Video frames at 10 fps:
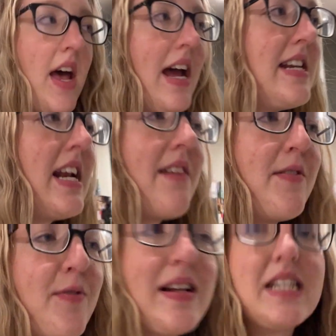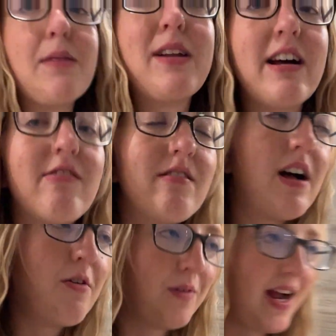I did have a friend take me out
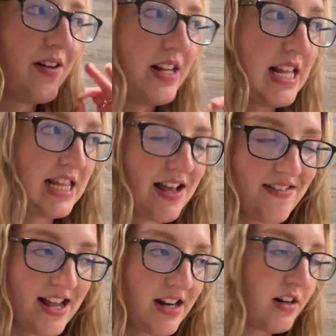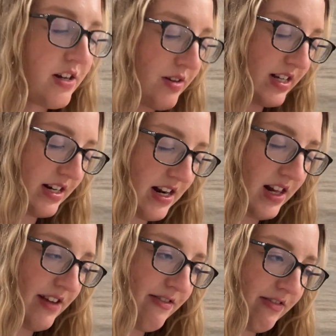around 11, no, not
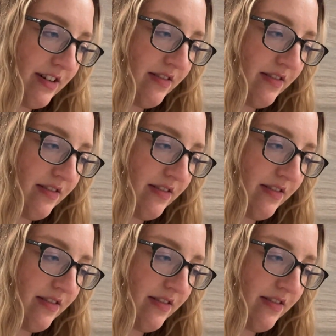11,